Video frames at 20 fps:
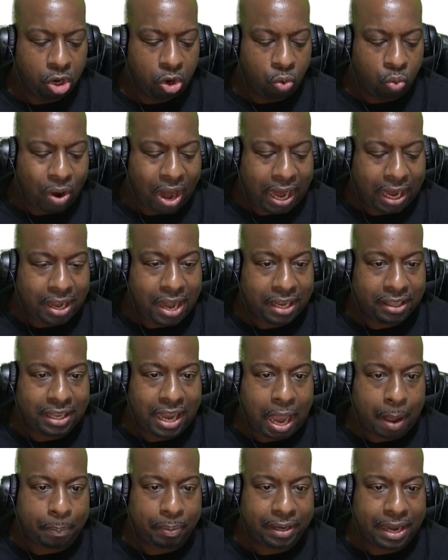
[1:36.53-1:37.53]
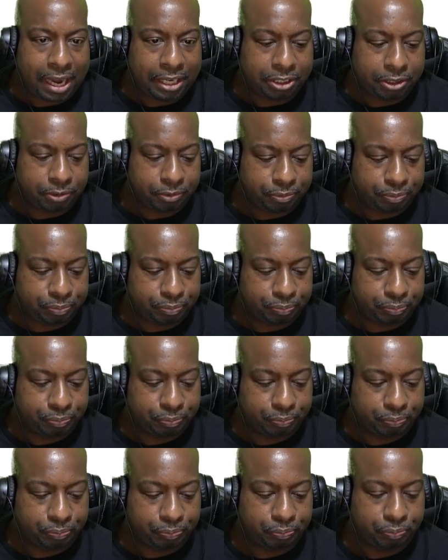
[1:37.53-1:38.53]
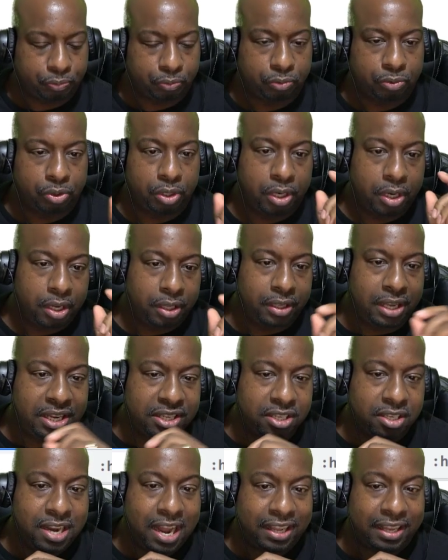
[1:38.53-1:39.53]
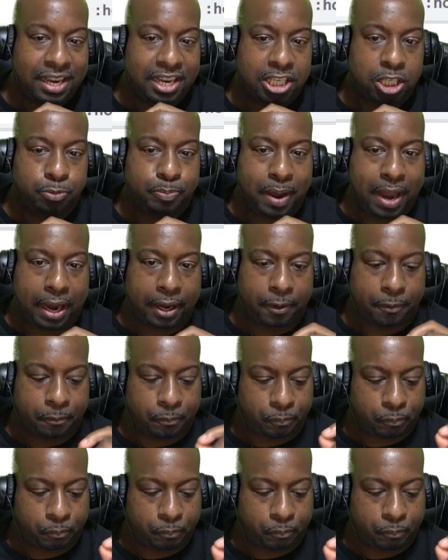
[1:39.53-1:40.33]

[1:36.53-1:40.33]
Right click the application, then select inspect.